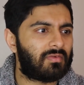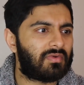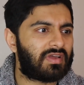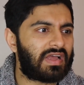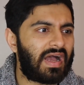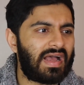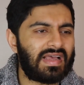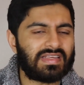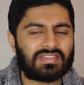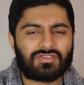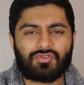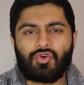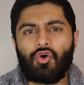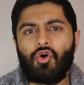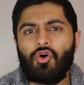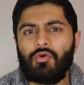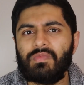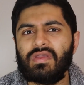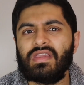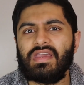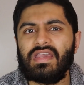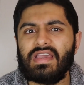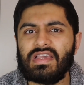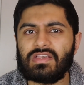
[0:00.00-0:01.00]
Guys told
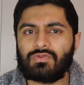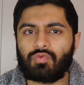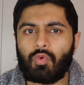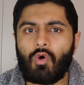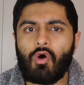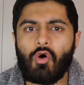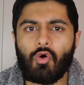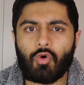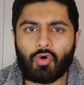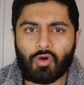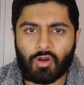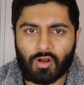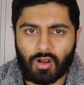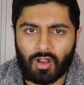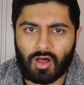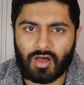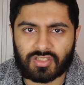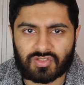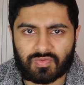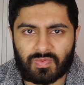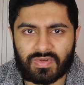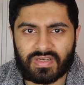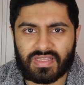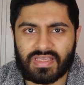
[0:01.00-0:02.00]
me he's world
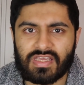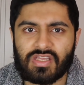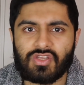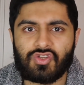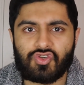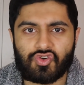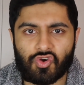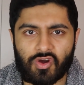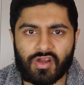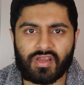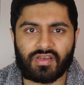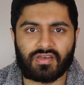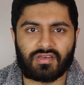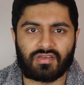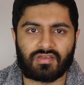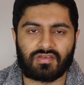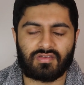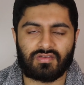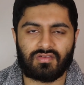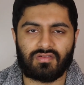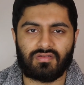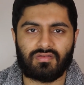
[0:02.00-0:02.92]
class when he joined.